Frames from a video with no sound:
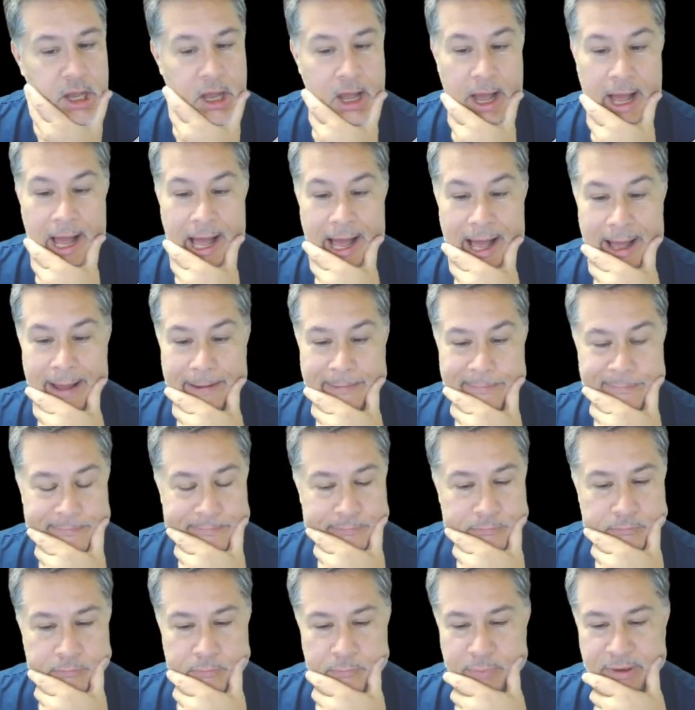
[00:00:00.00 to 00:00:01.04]

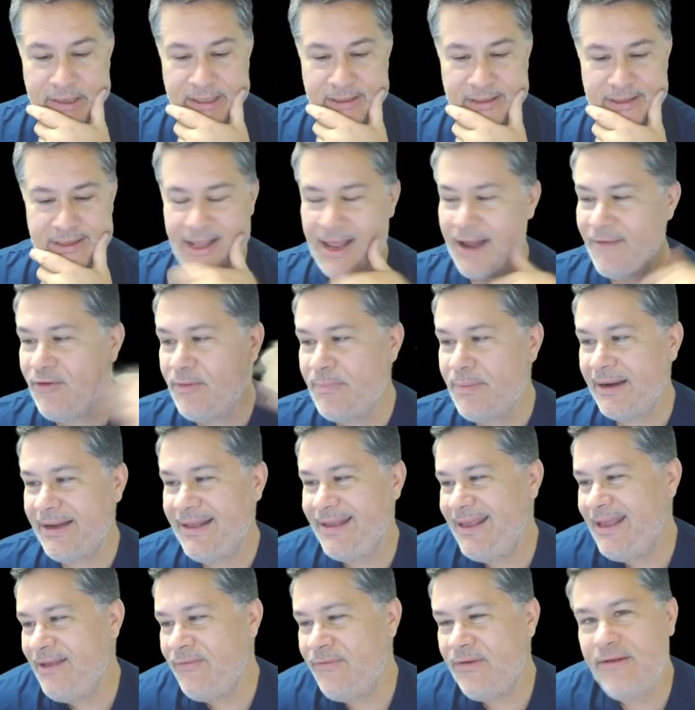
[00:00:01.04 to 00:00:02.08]
But everybody,
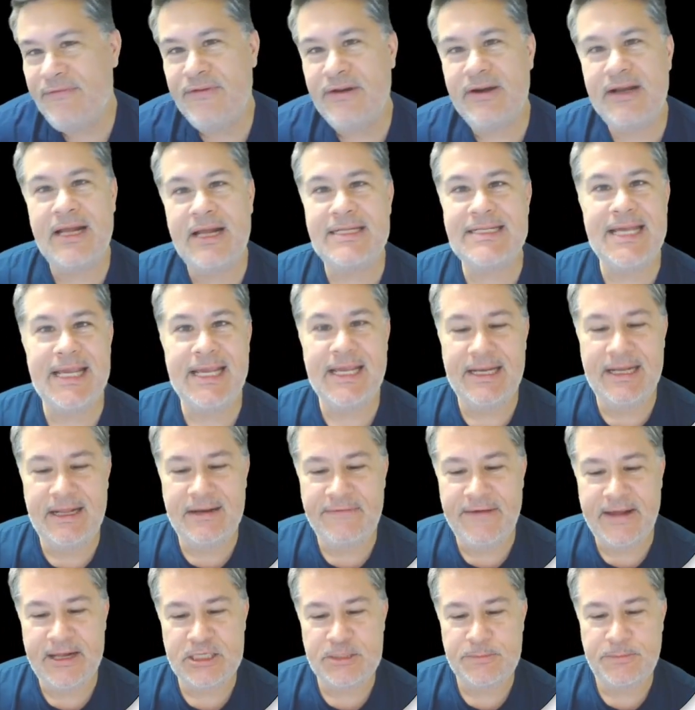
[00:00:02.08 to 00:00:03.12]
even if you're not taking
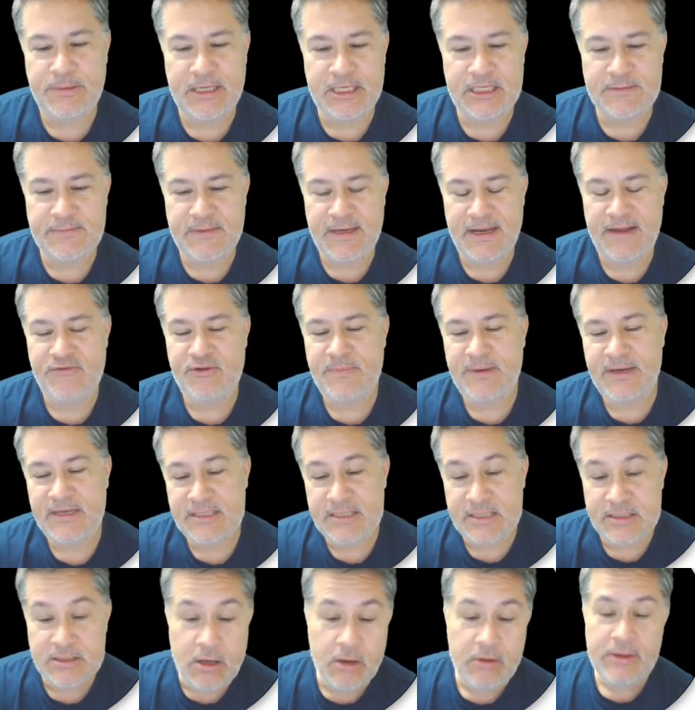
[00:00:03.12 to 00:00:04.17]
advanced placement, everybody
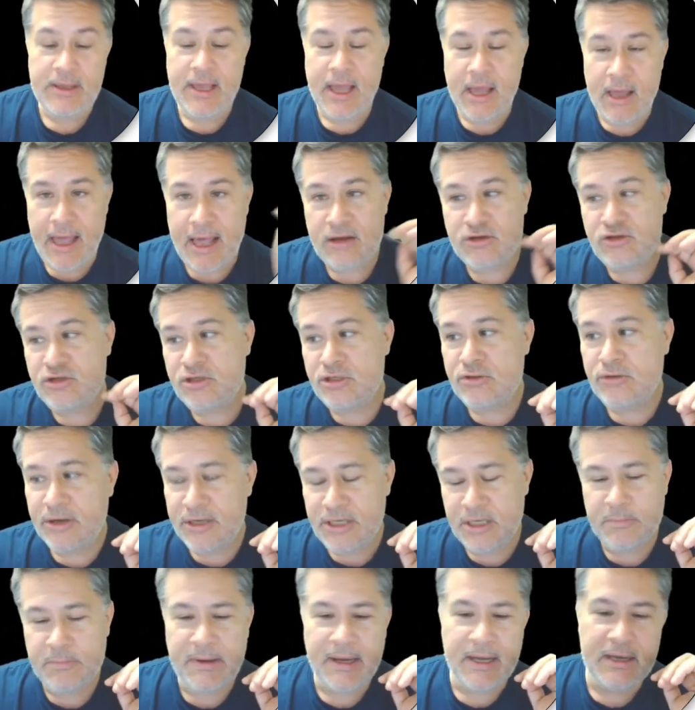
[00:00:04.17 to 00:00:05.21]
says, oh yeah, how'd you do on
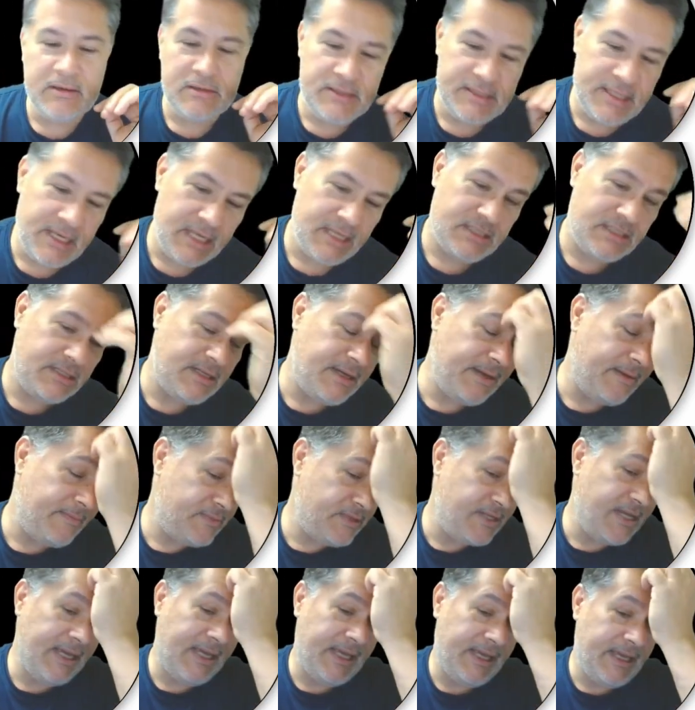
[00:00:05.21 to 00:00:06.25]
your bio test? I'm
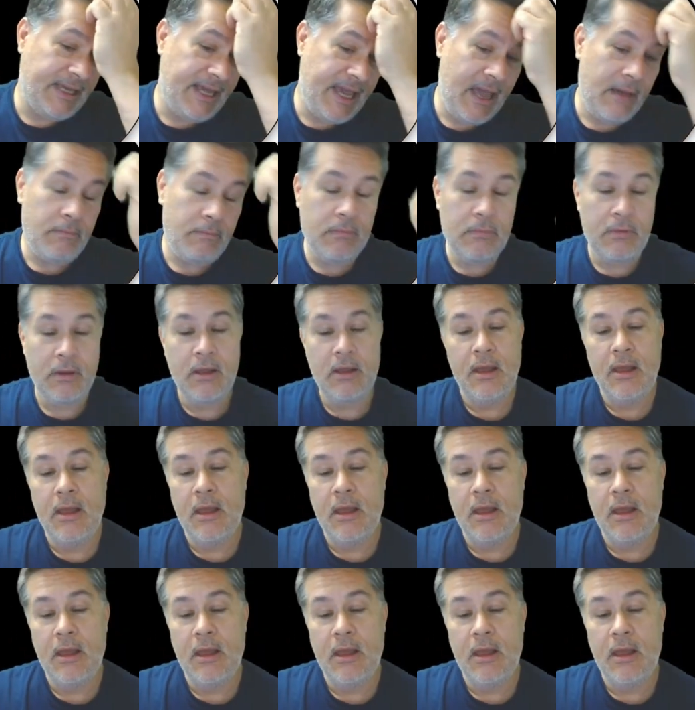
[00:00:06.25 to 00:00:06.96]
taking chem.